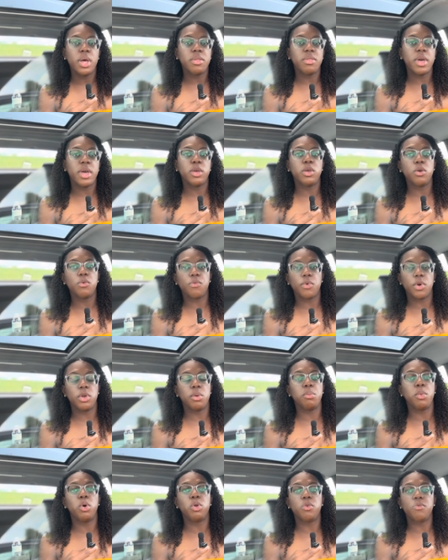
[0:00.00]
Thank you for the
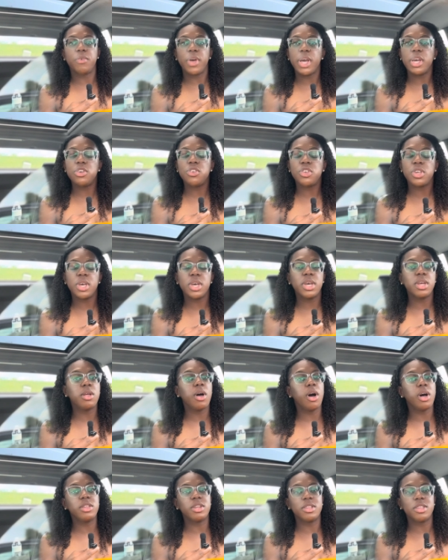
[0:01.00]
motivation,
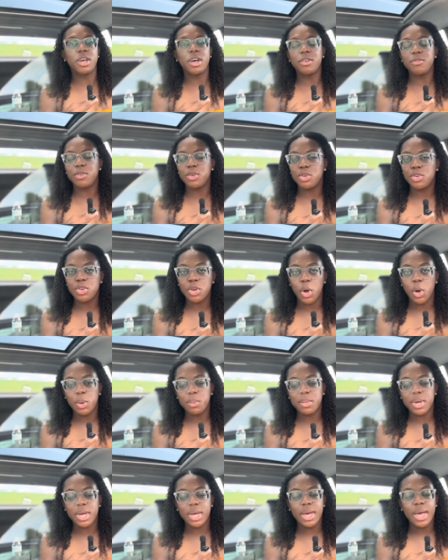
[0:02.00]
all the love you show
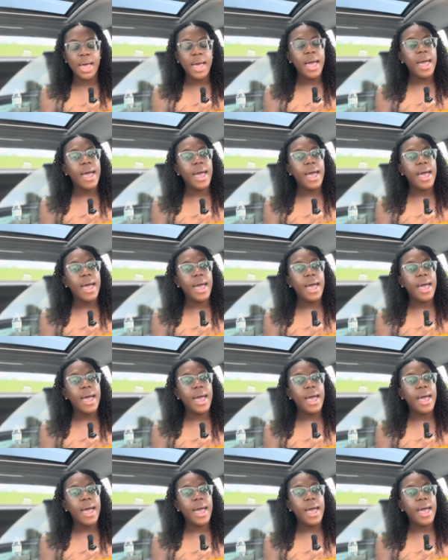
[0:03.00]
me.